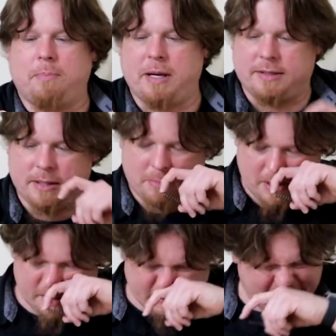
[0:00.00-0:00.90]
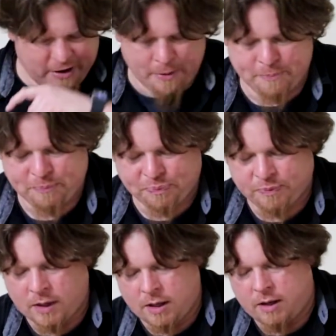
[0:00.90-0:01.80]
piston piece here.
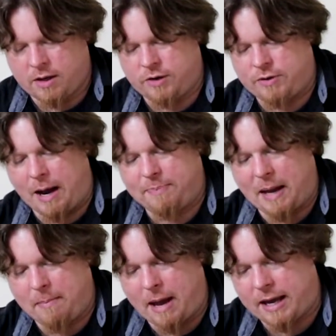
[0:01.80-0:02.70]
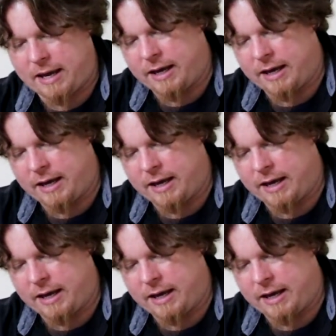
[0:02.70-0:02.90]
I'm going to drop that back